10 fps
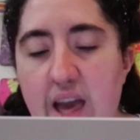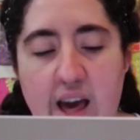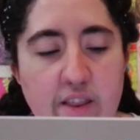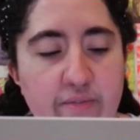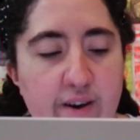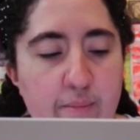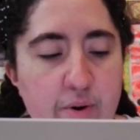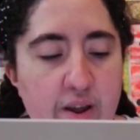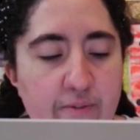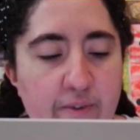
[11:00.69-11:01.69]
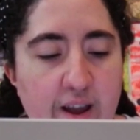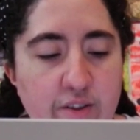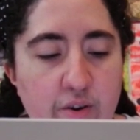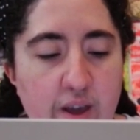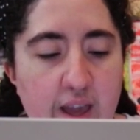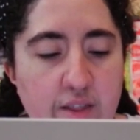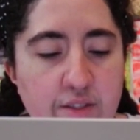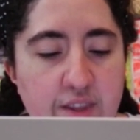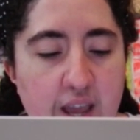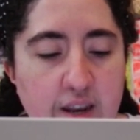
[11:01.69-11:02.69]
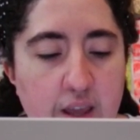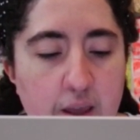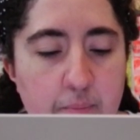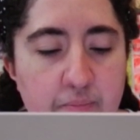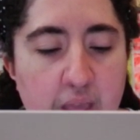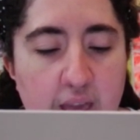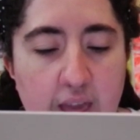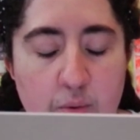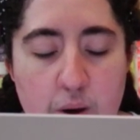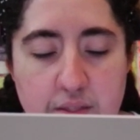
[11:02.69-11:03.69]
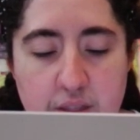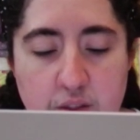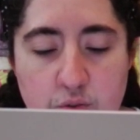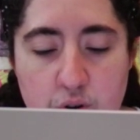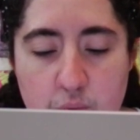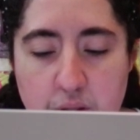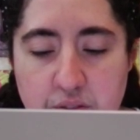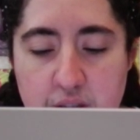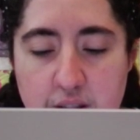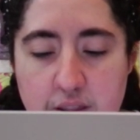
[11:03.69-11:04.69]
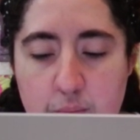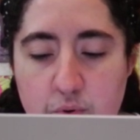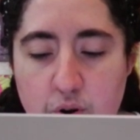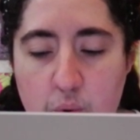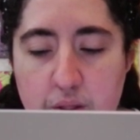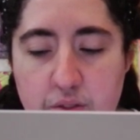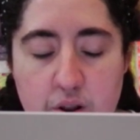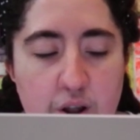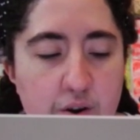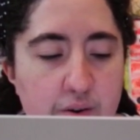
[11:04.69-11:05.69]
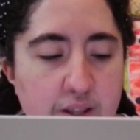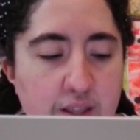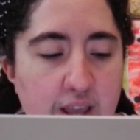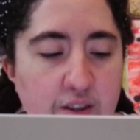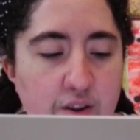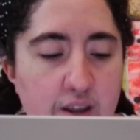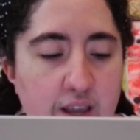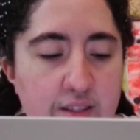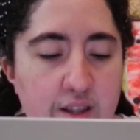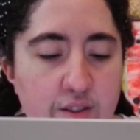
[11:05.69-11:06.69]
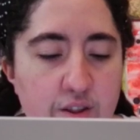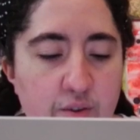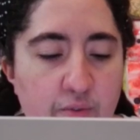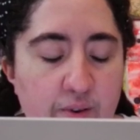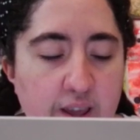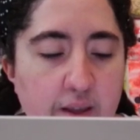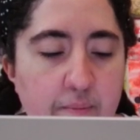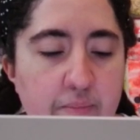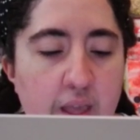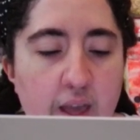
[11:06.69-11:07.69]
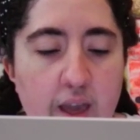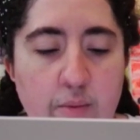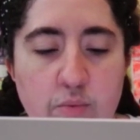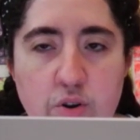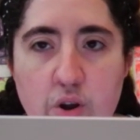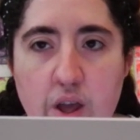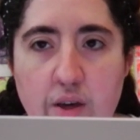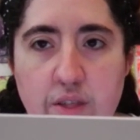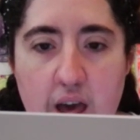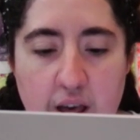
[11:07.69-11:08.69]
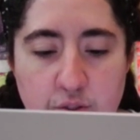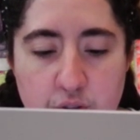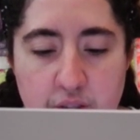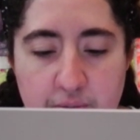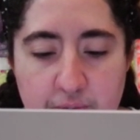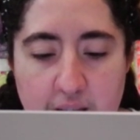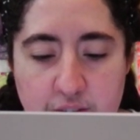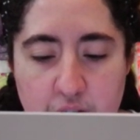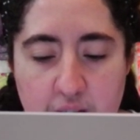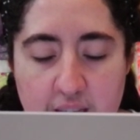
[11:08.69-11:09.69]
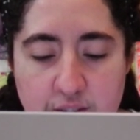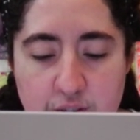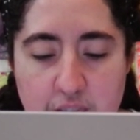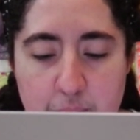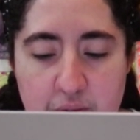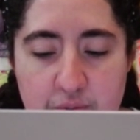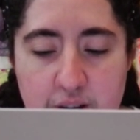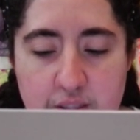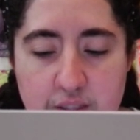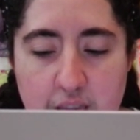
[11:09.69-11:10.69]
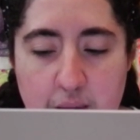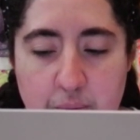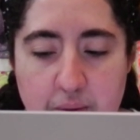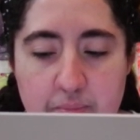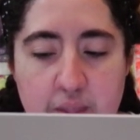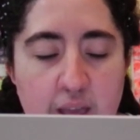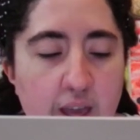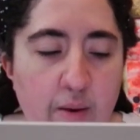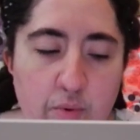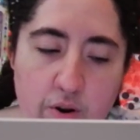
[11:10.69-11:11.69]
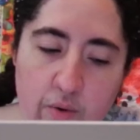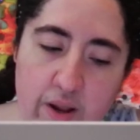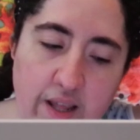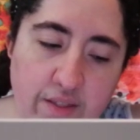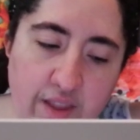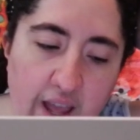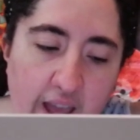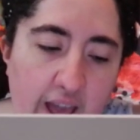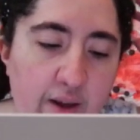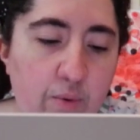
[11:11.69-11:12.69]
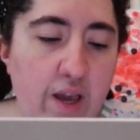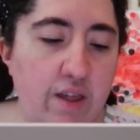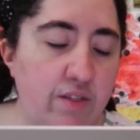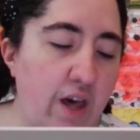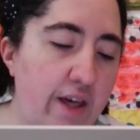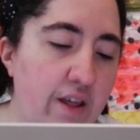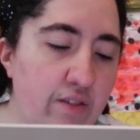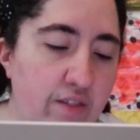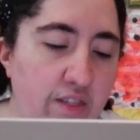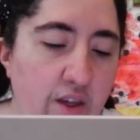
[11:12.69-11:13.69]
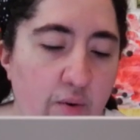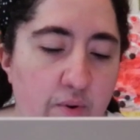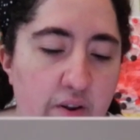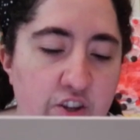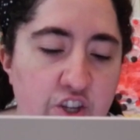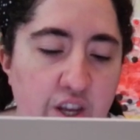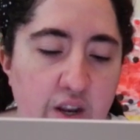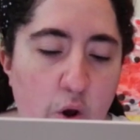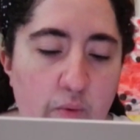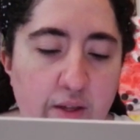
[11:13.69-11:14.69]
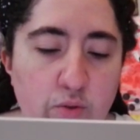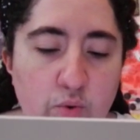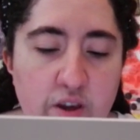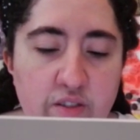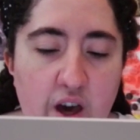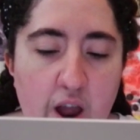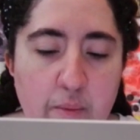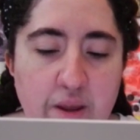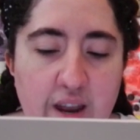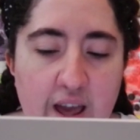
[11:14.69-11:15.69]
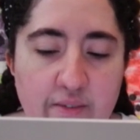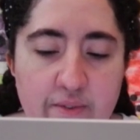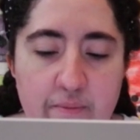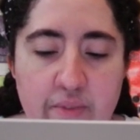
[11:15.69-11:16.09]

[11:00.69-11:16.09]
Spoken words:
asphalt, but a fragile hand steadied him, and once the intruder was certain that Bruno was no longer in danger, he attempted to flee, and Bruno held on to the fragile hand to keep it from escaping, and Bruno released the hand when he saw the silvery sheen of a Swiss army knife.